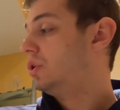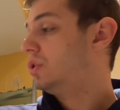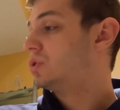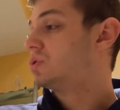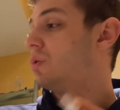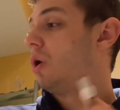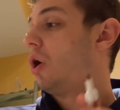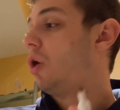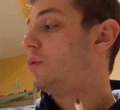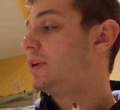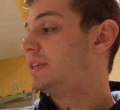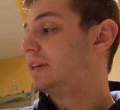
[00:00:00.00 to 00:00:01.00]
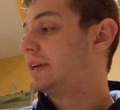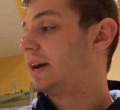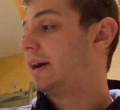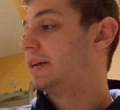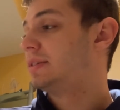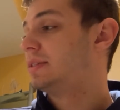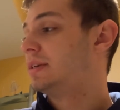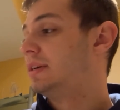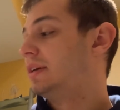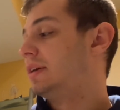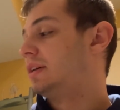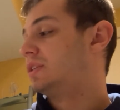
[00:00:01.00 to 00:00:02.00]
So all we did, guys,
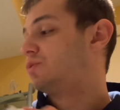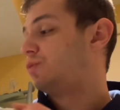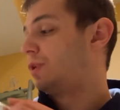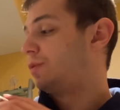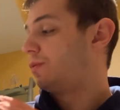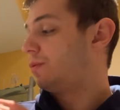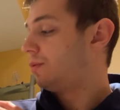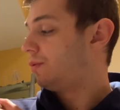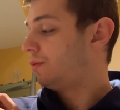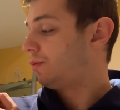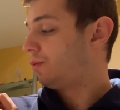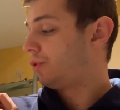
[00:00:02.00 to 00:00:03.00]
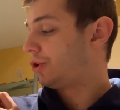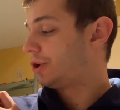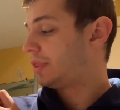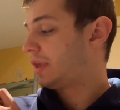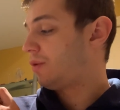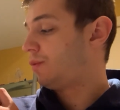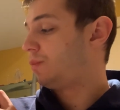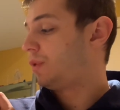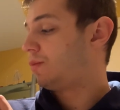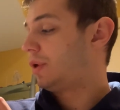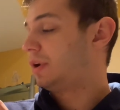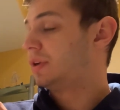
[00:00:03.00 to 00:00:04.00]
is we learned that when we
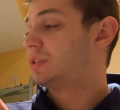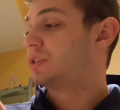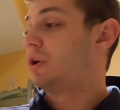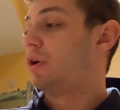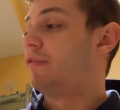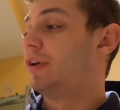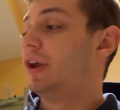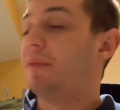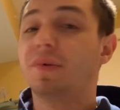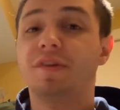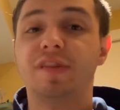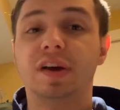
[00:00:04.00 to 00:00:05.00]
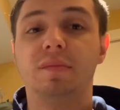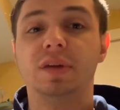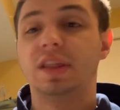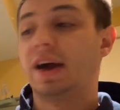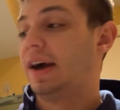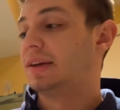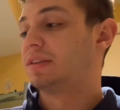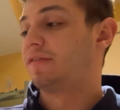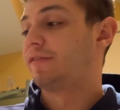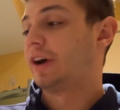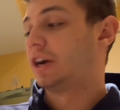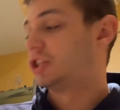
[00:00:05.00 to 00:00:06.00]
want to solve a number family that has a
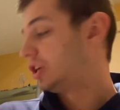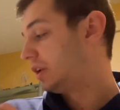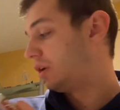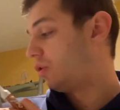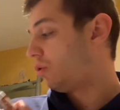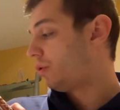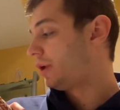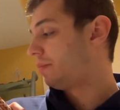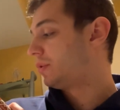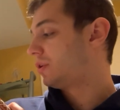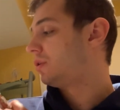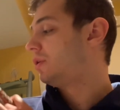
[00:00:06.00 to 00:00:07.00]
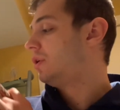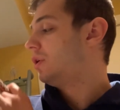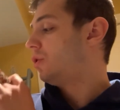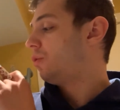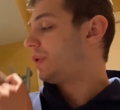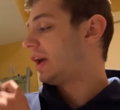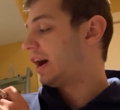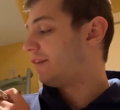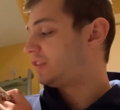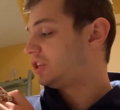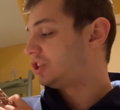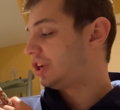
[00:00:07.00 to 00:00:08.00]
fraction and a whole number, we have
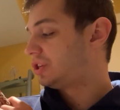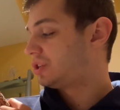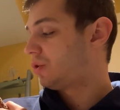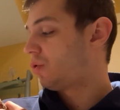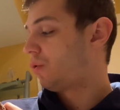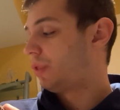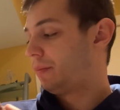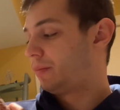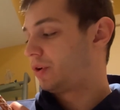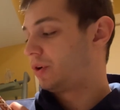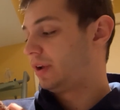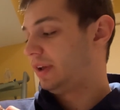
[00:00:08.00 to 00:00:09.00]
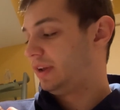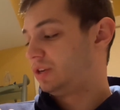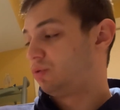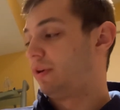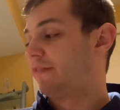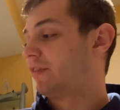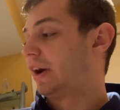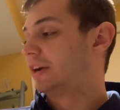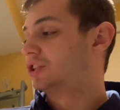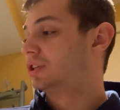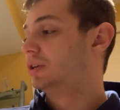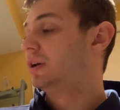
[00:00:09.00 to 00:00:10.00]
to change the whole number into a
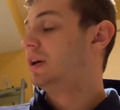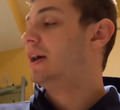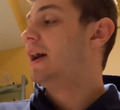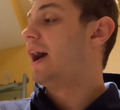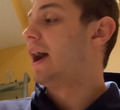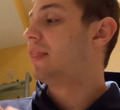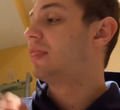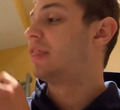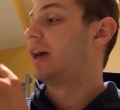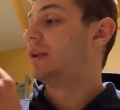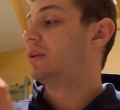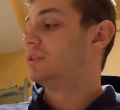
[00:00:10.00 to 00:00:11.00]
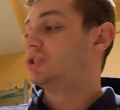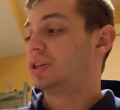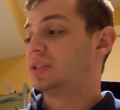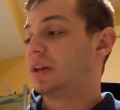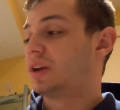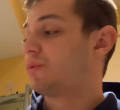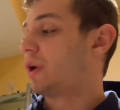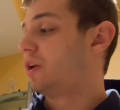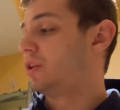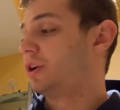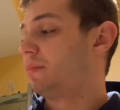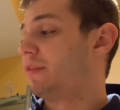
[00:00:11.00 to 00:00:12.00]
fraction, and then, just like a
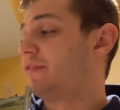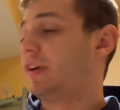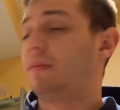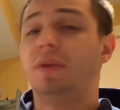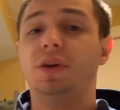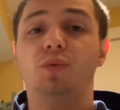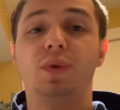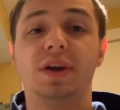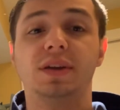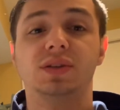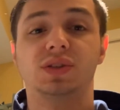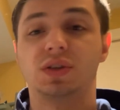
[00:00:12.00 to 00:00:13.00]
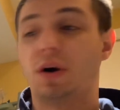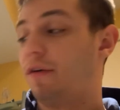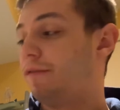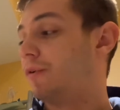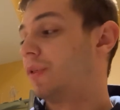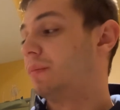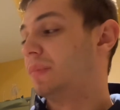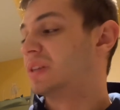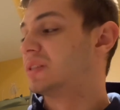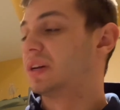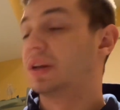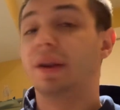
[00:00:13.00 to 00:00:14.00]
regular number family, we can solve for the
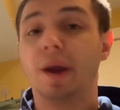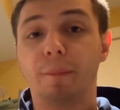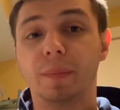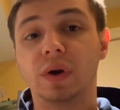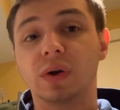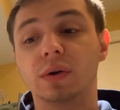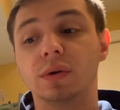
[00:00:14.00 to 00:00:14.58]
missing number.